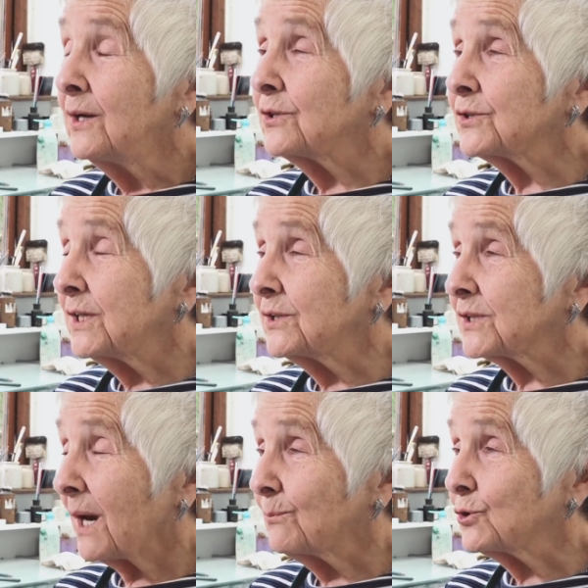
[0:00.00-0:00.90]
to see
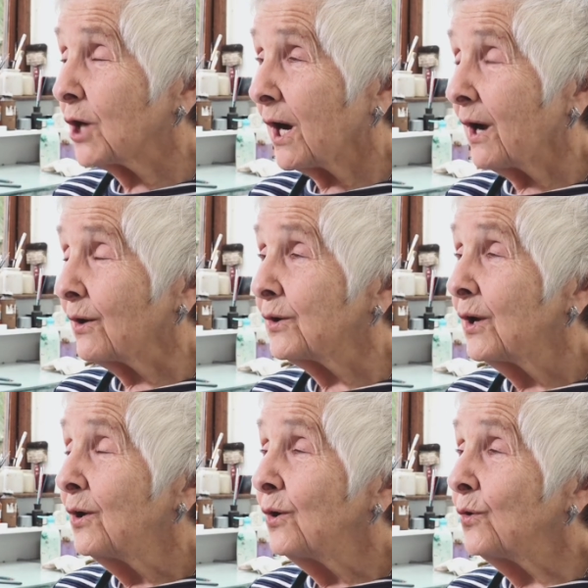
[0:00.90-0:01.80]
some child
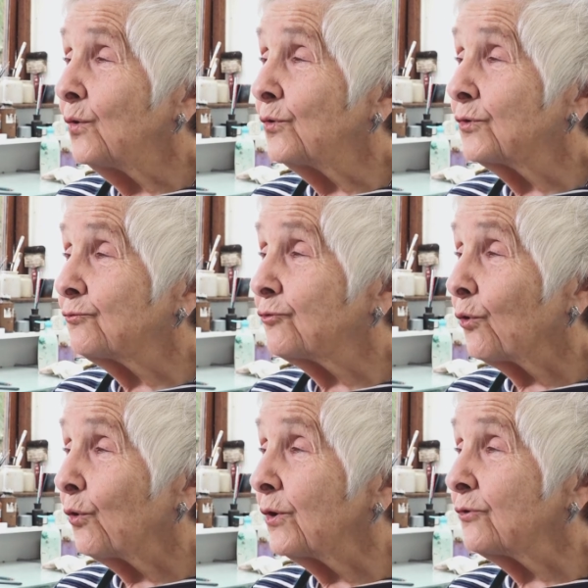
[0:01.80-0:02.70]
who'd
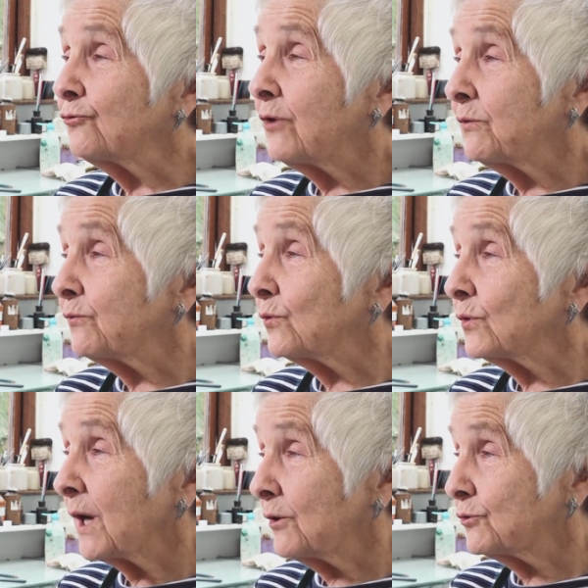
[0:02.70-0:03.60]
drawn a
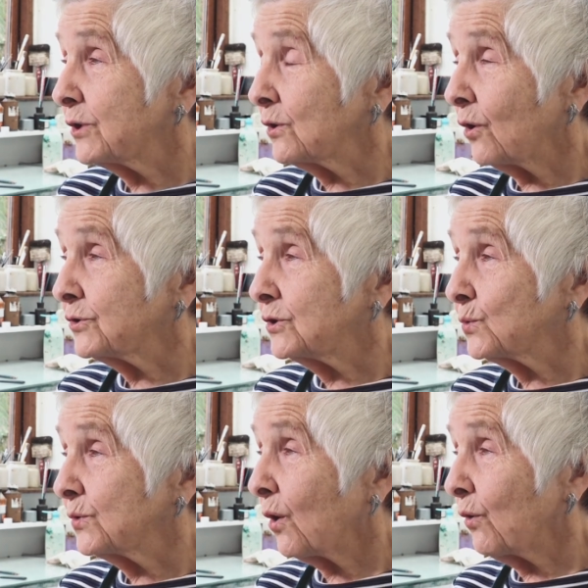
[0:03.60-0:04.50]
dreadful country
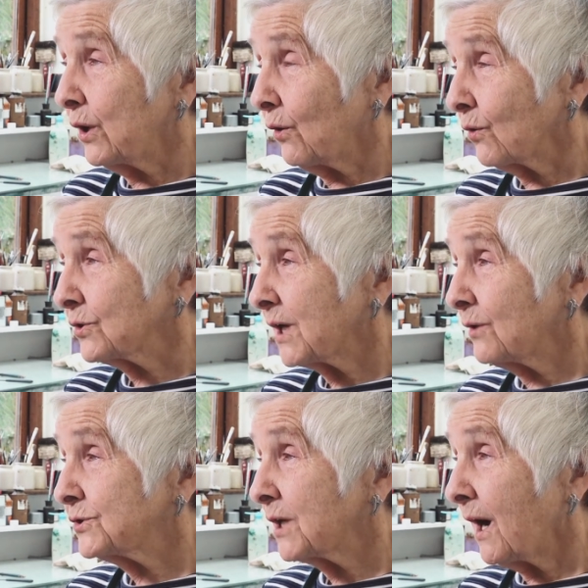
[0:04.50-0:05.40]
cottage with hollyhocks
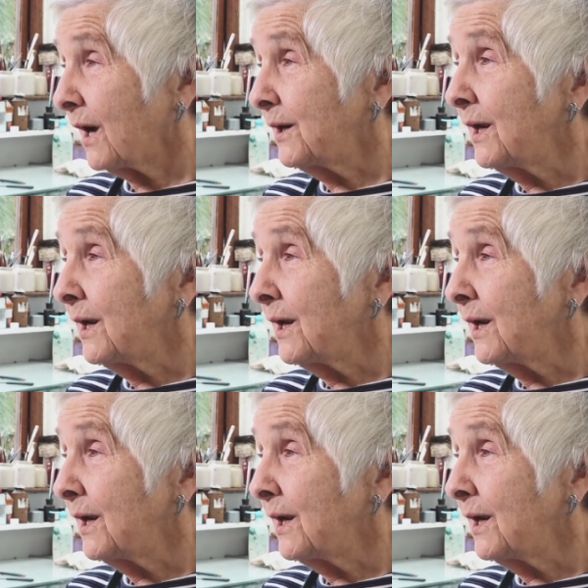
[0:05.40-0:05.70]
outside,